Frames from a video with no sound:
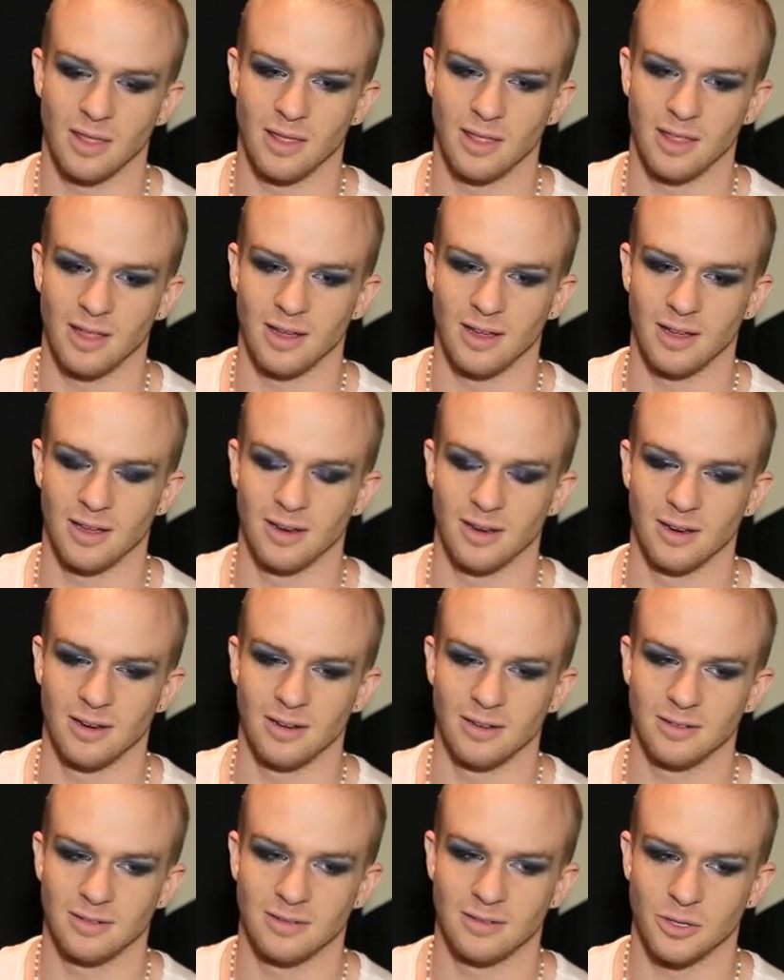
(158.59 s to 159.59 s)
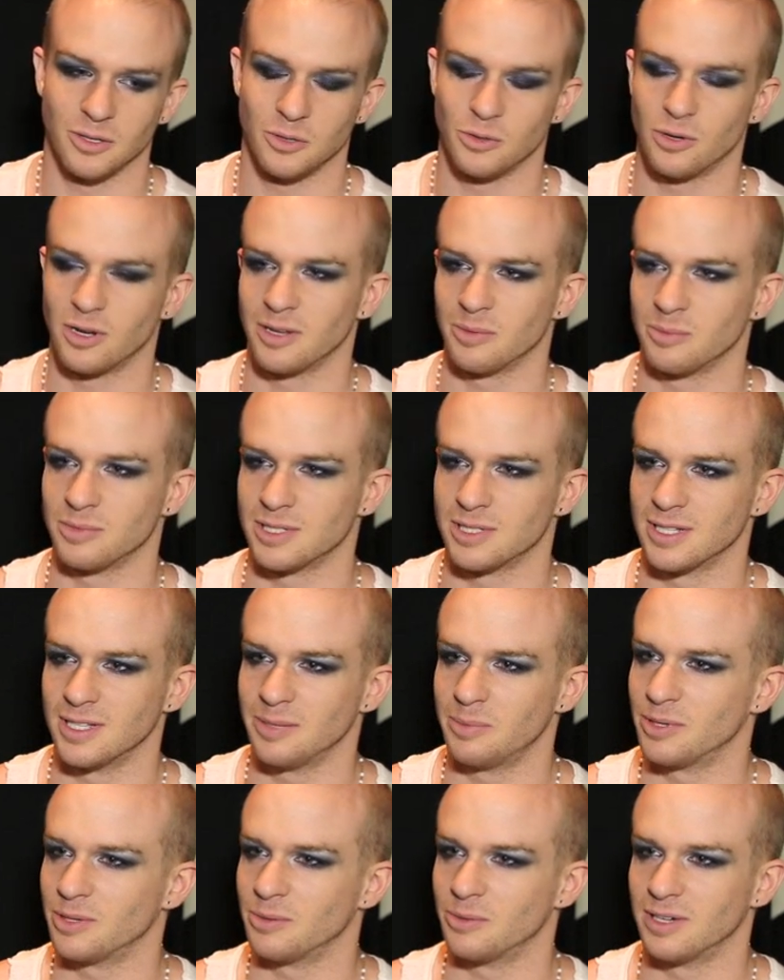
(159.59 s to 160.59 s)
than who I'm
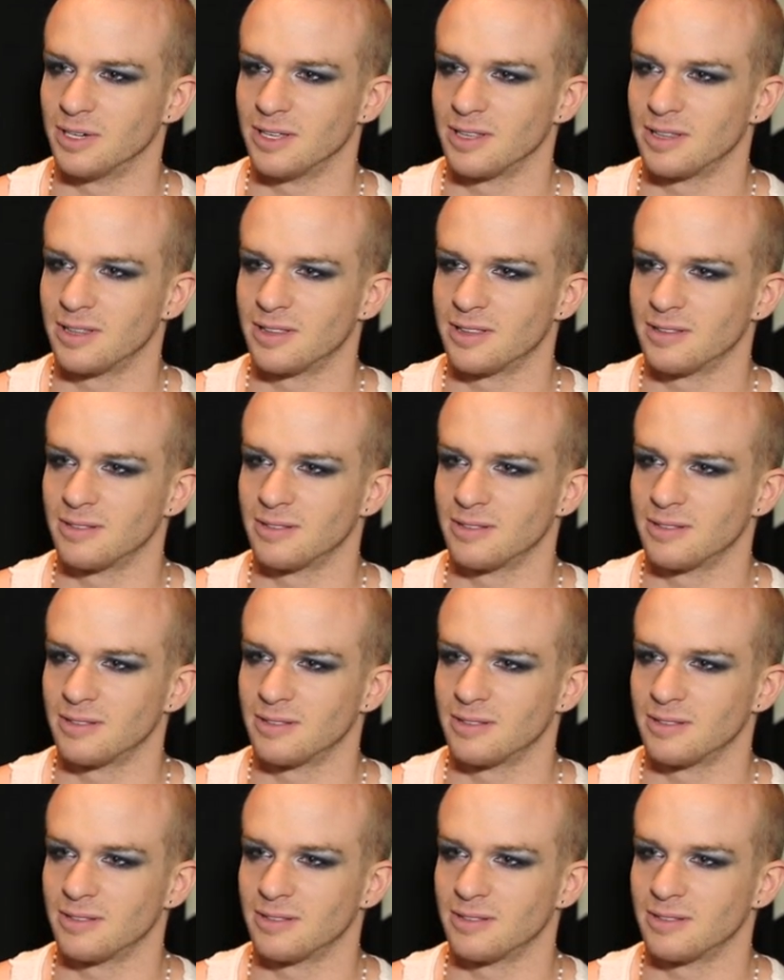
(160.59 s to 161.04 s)
sleeping with.